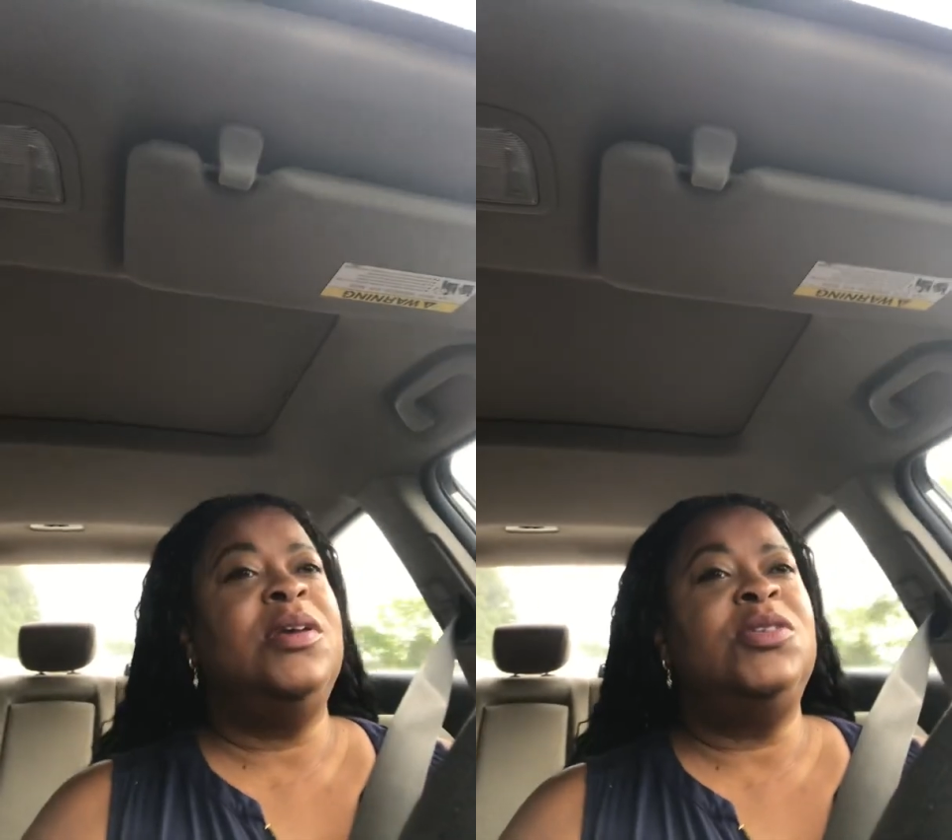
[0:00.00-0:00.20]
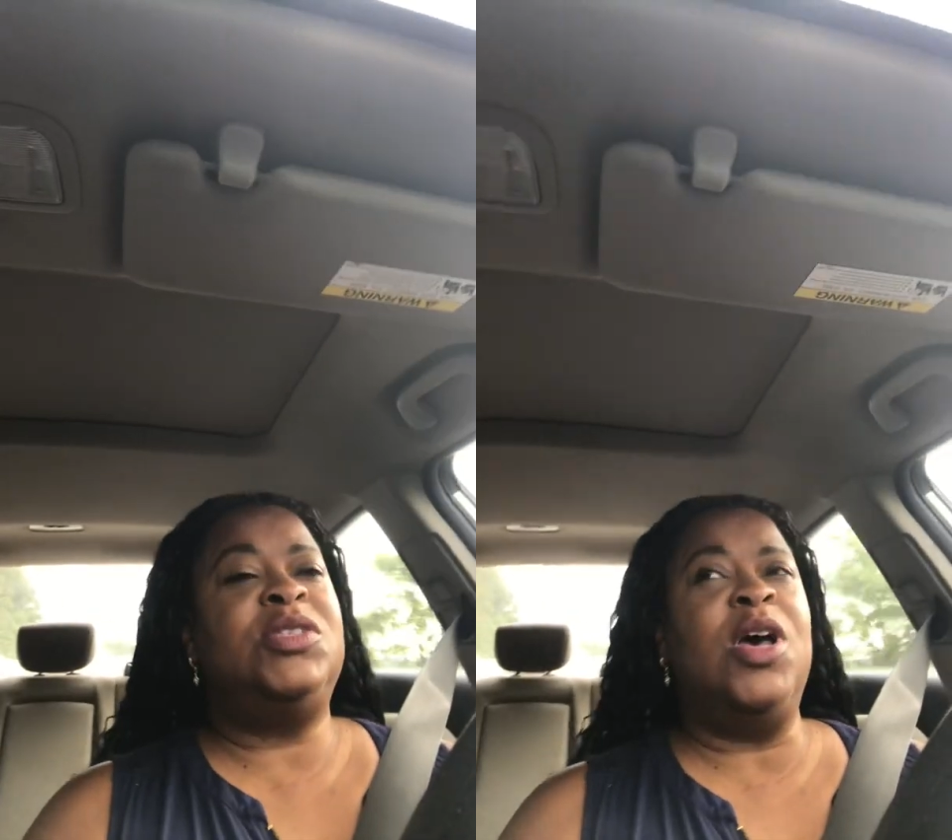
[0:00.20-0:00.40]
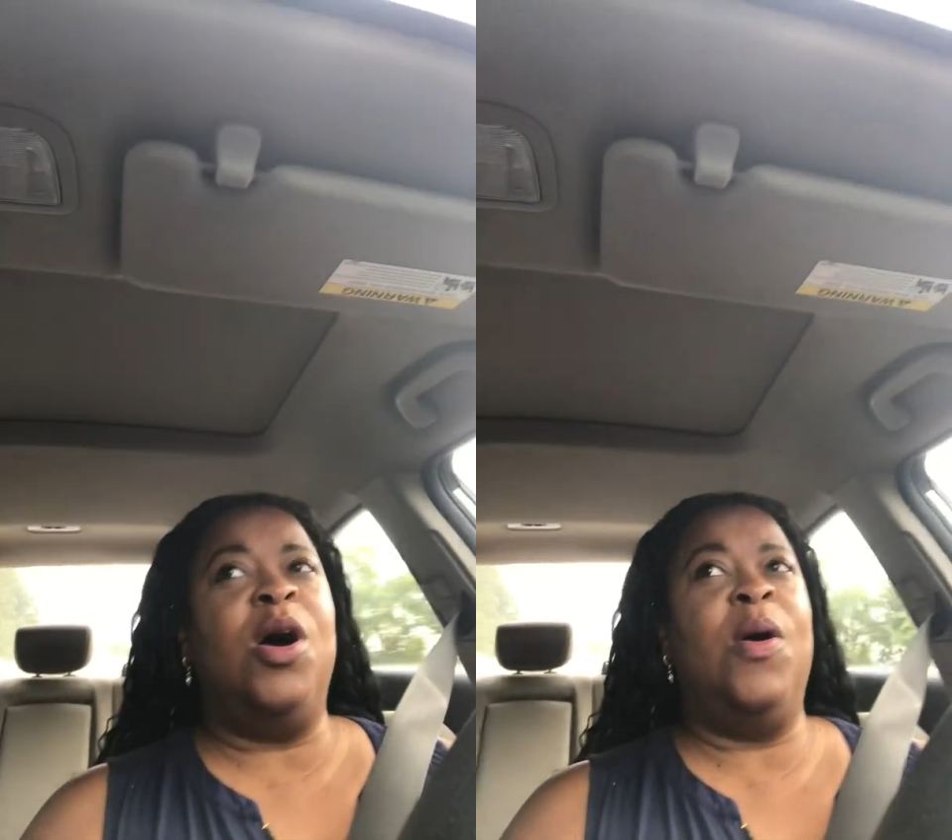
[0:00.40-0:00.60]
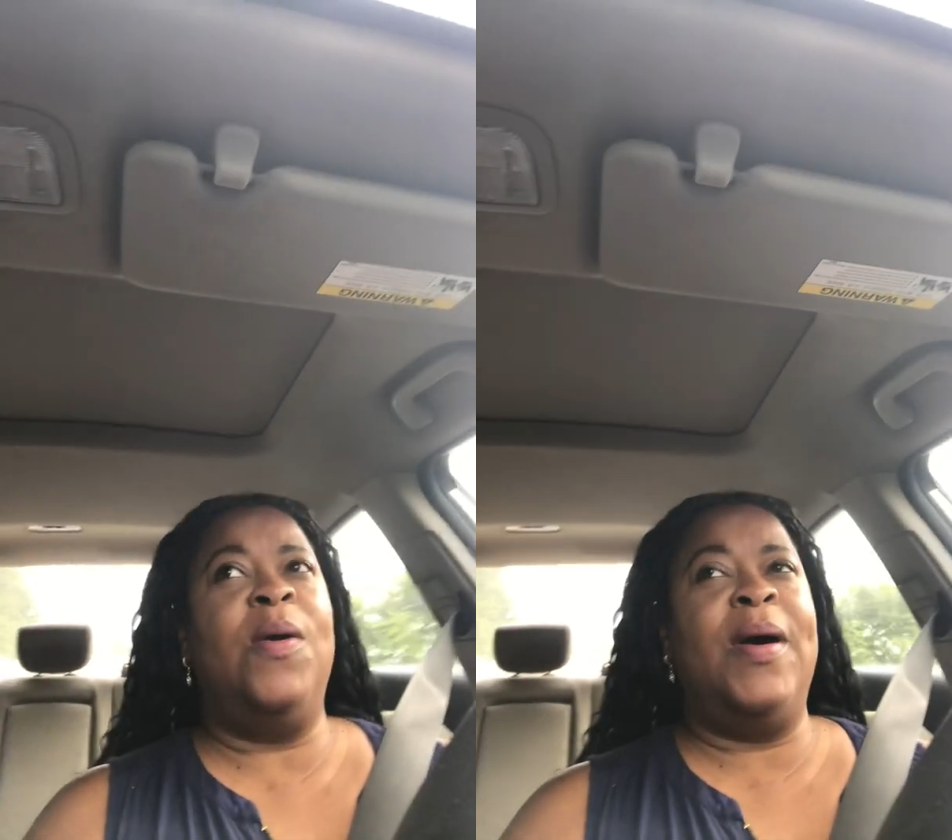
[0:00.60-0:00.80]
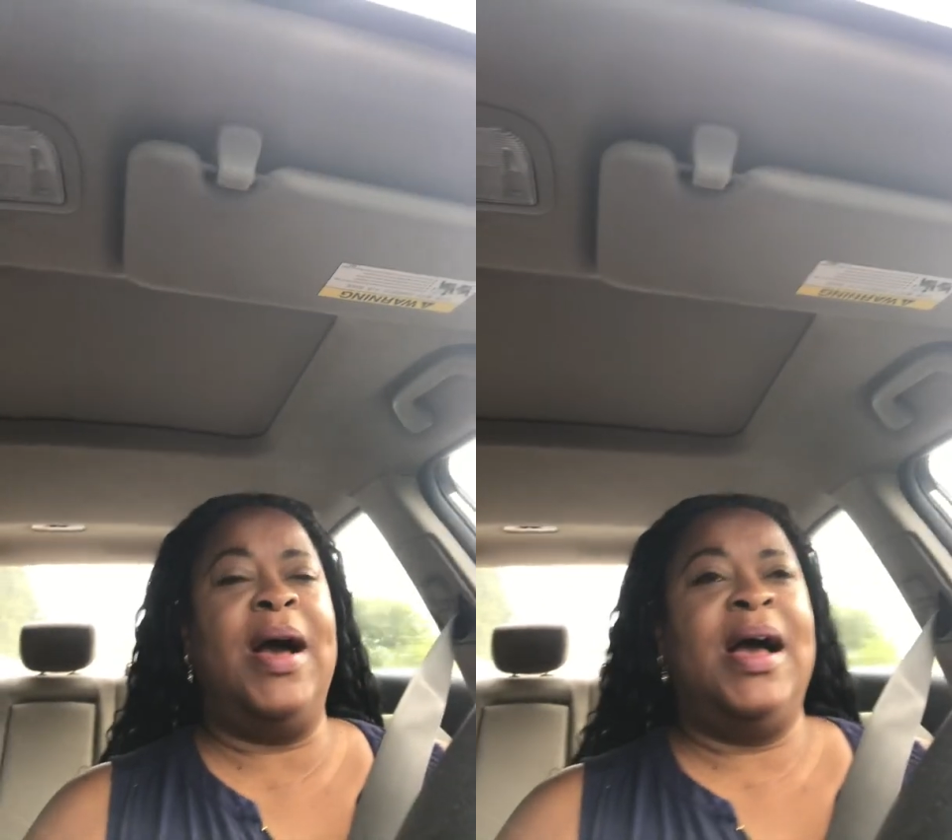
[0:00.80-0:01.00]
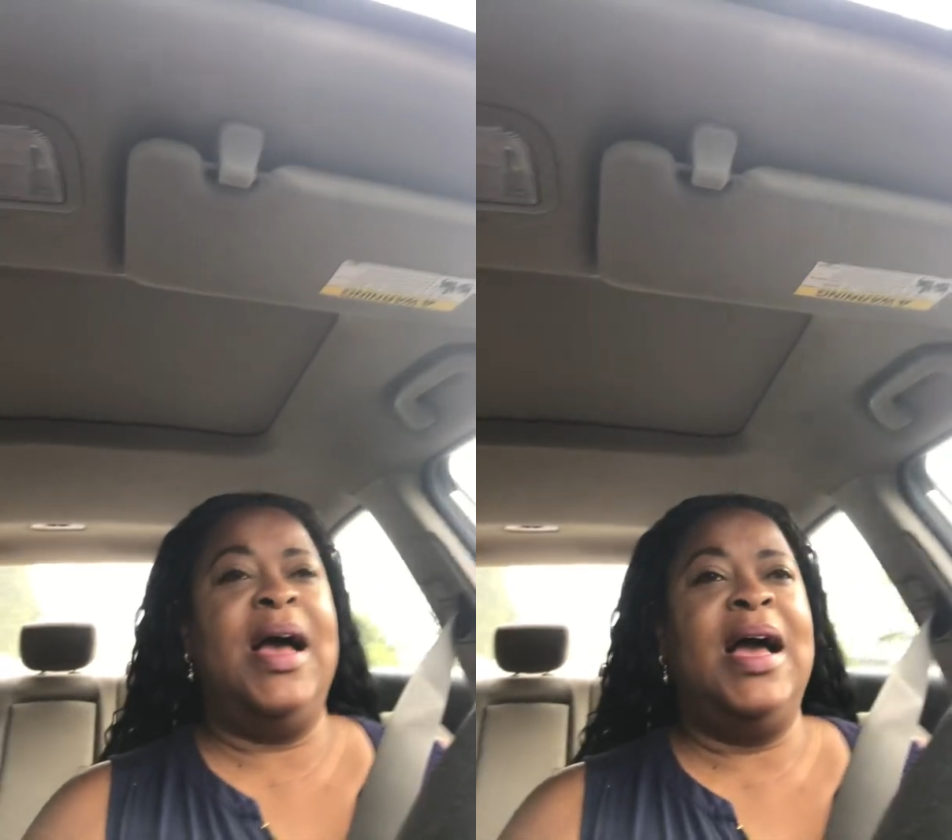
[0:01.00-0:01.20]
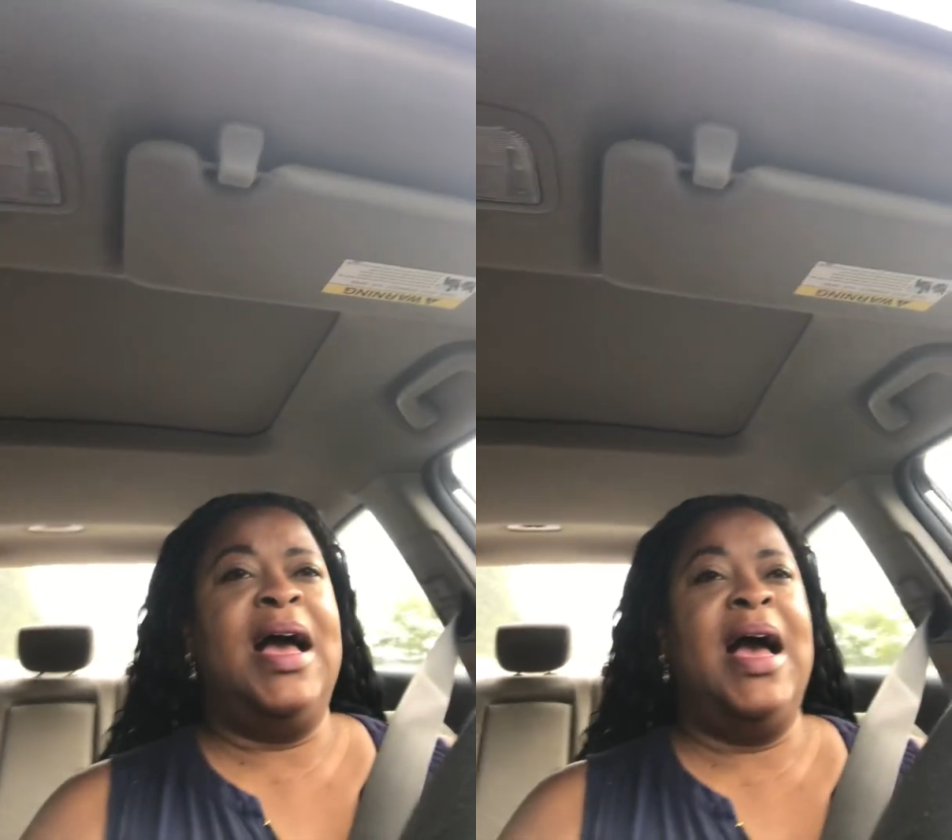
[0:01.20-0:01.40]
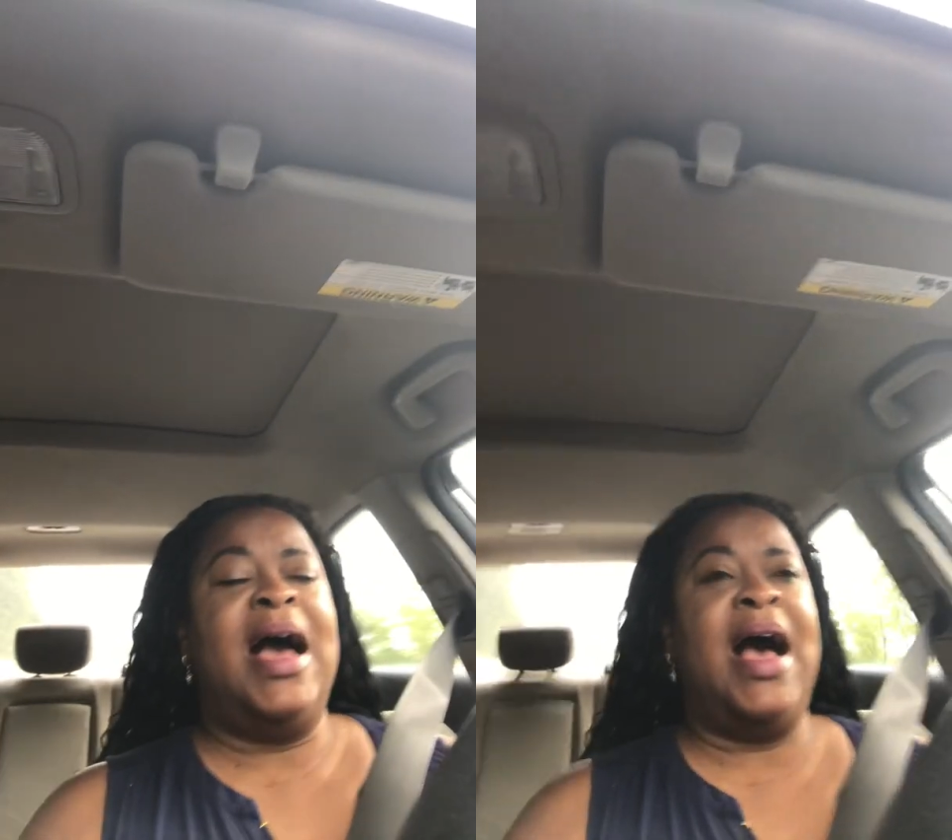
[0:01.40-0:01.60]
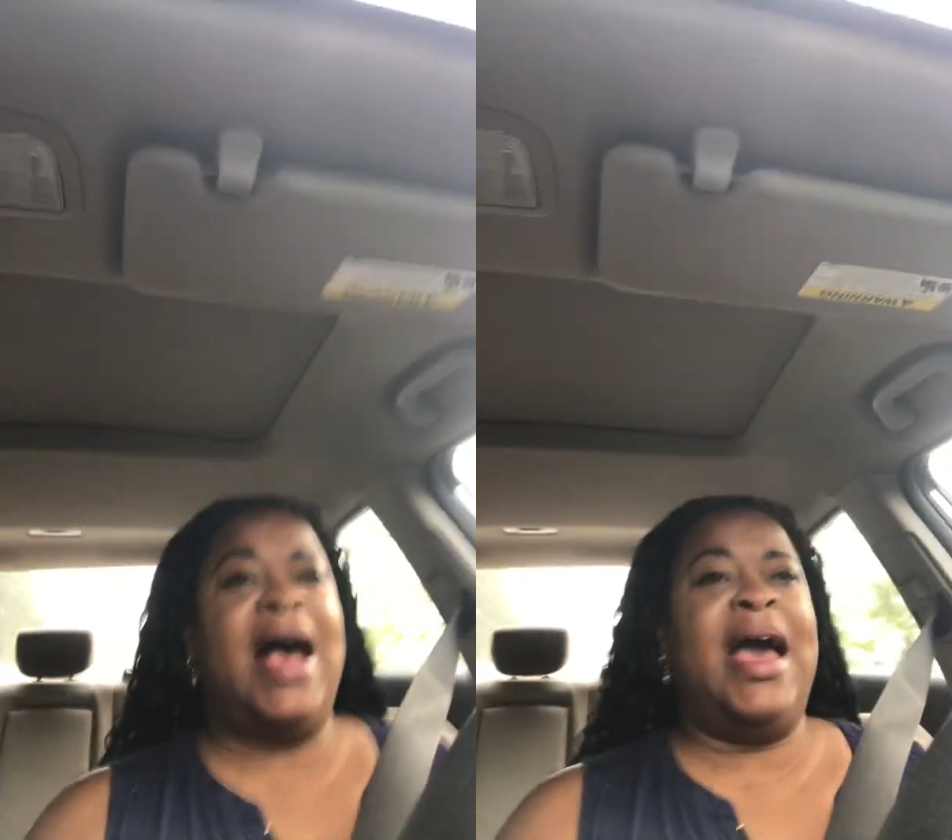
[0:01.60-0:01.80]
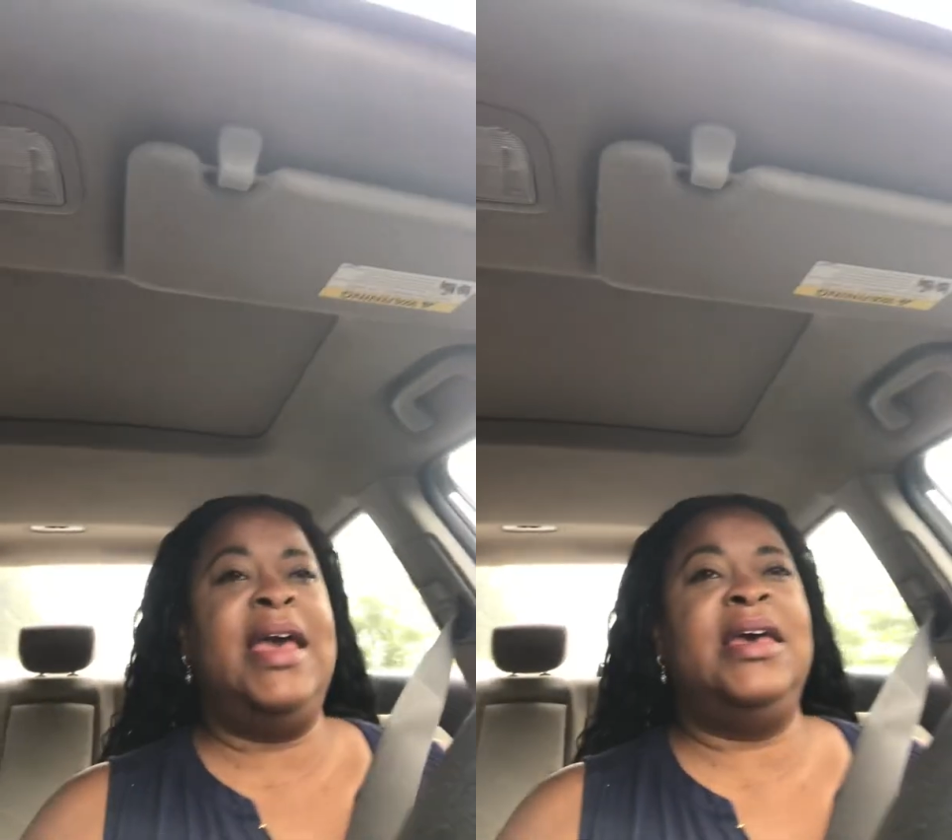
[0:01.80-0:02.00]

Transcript: So I